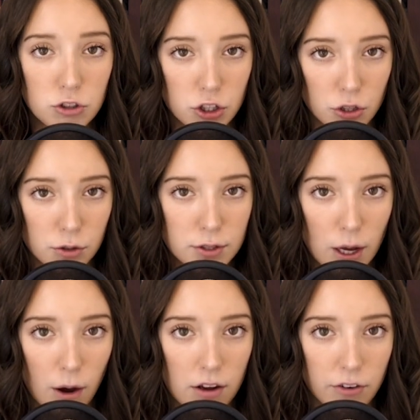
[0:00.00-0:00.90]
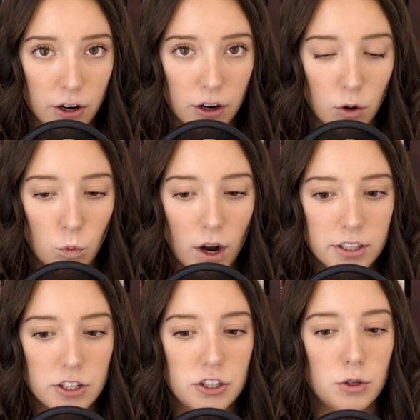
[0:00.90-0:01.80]
choose, however, what
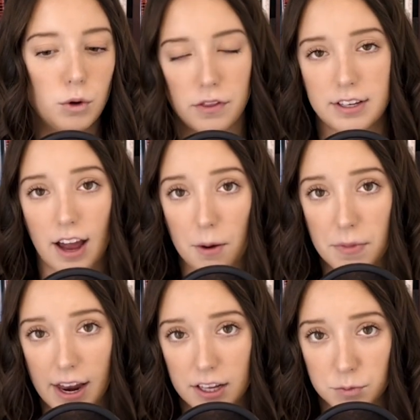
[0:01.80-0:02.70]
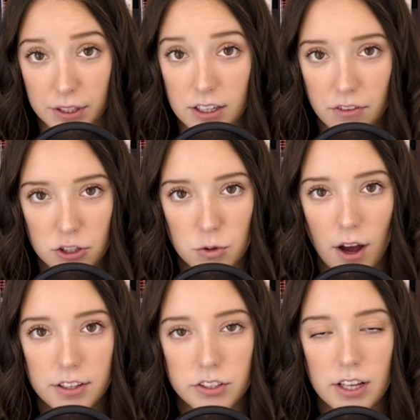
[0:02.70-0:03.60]
to do with the time that has been given to
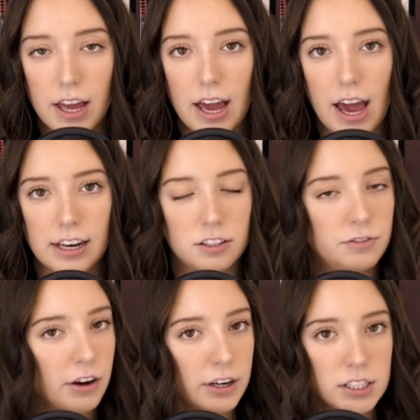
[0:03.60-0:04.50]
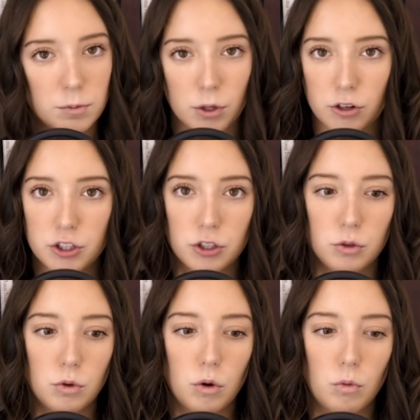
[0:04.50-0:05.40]
us. And it's very similar
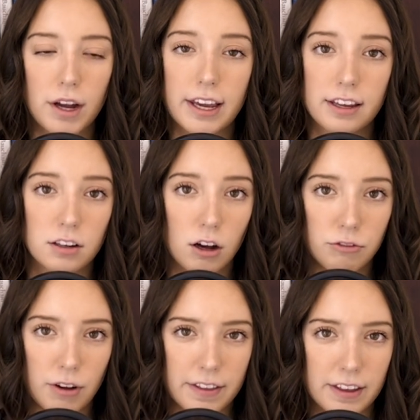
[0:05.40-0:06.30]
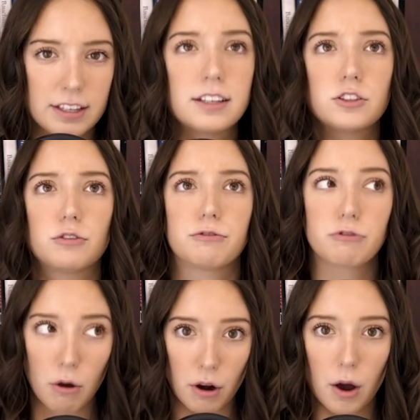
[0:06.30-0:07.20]
to what Gandalf, I think he says to
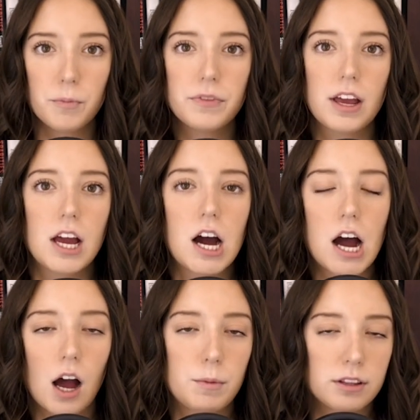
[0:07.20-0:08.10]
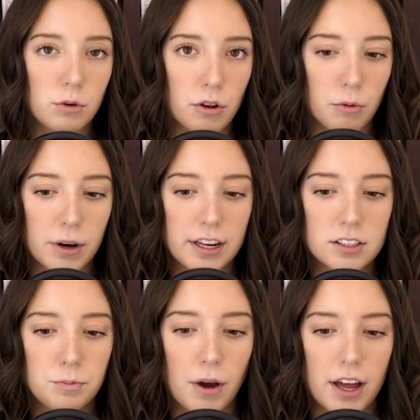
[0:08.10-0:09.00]
Frodo in Lord of the
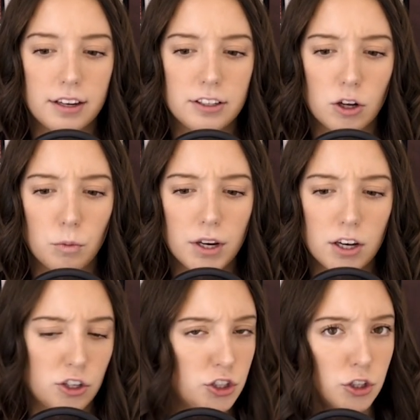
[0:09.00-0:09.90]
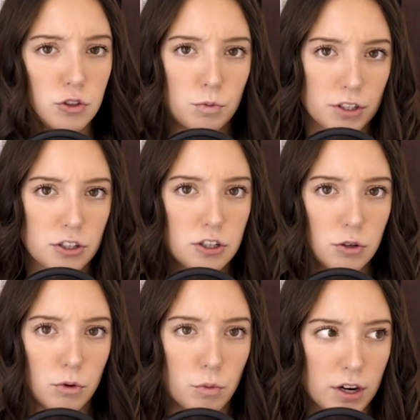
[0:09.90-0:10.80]
Rings. But, we need to choose what to
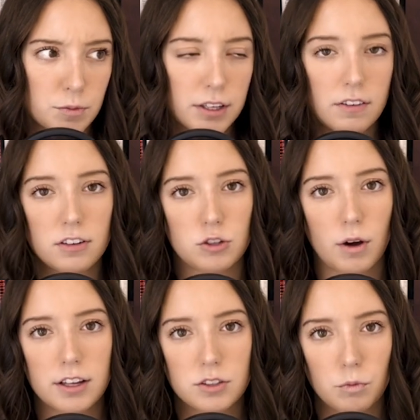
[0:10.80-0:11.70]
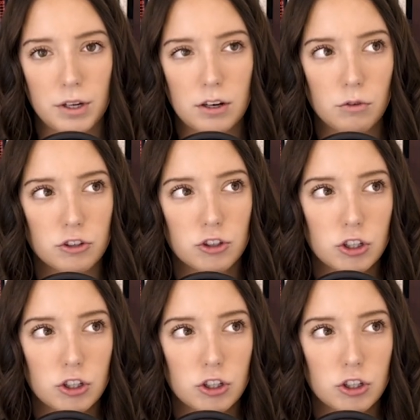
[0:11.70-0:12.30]
do with what has been given to us. We wouldn't